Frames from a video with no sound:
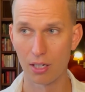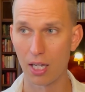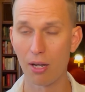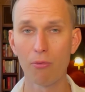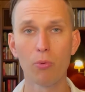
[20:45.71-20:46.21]

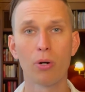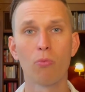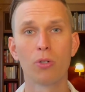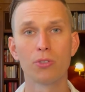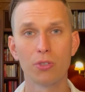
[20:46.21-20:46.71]
Everyone
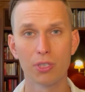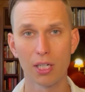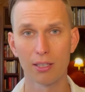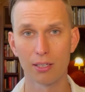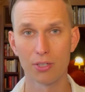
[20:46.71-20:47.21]
wants to
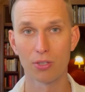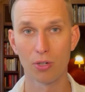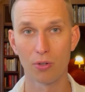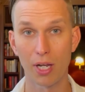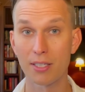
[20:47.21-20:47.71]
tell their
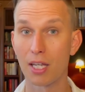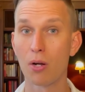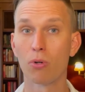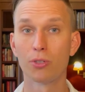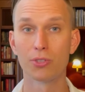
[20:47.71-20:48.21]
story, as I
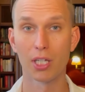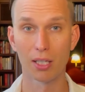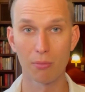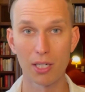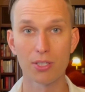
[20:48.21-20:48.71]
want to tell
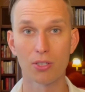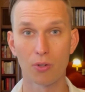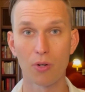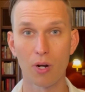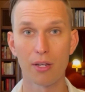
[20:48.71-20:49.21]
my
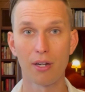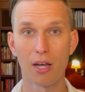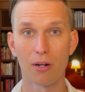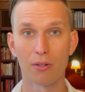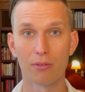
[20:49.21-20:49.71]
story right
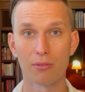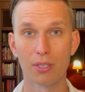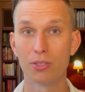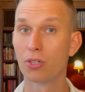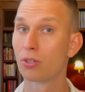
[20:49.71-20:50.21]
now.
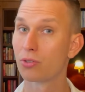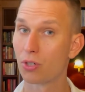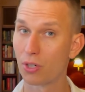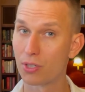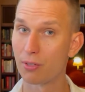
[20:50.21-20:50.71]
It's your
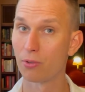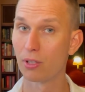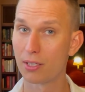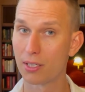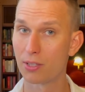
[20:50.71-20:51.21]
choice if you
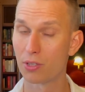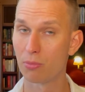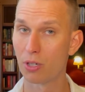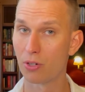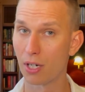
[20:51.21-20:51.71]
listen to
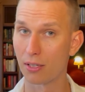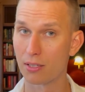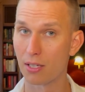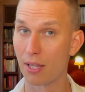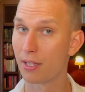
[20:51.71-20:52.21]
me or
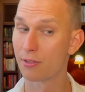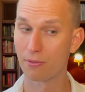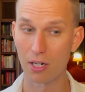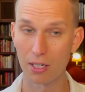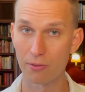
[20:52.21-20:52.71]
not, and it's
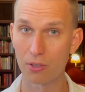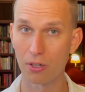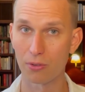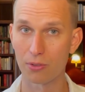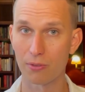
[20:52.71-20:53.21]
fine if you
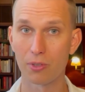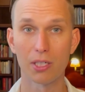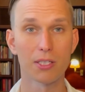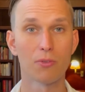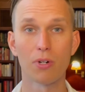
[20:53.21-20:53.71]
don't. If it
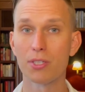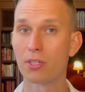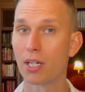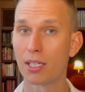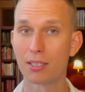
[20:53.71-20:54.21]
doesn't
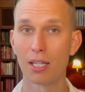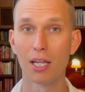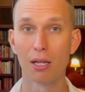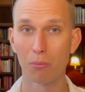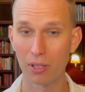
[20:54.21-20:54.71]
resonate,
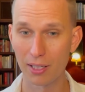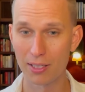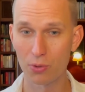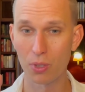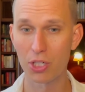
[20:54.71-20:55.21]
please
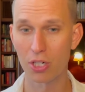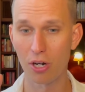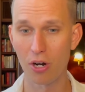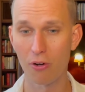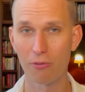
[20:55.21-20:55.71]
switch
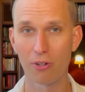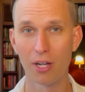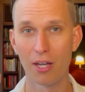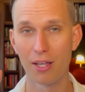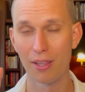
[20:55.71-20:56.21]
off
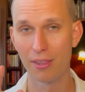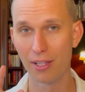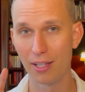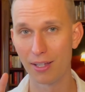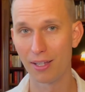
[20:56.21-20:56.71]

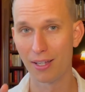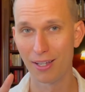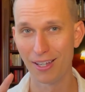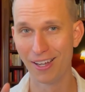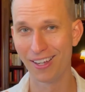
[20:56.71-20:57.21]
the
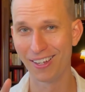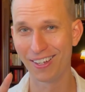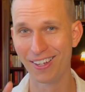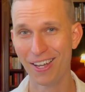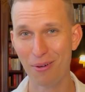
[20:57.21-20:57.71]

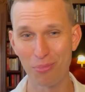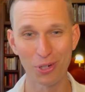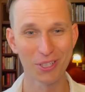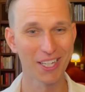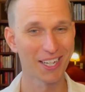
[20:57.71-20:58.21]

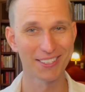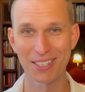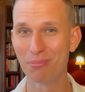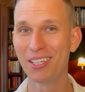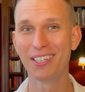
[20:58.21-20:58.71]
podcast
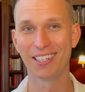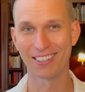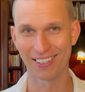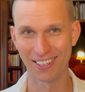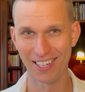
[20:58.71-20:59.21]

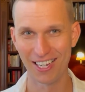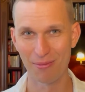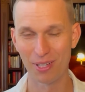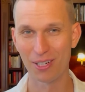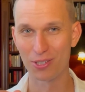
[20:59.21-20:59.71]
immediately,
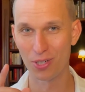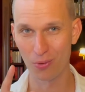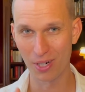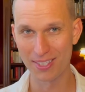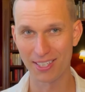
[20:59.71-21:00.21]
because you're
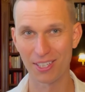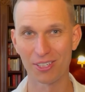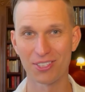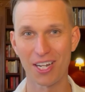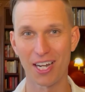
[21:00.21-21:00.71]
wasting your
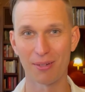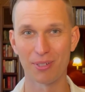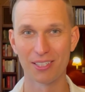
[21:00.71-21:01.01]
time.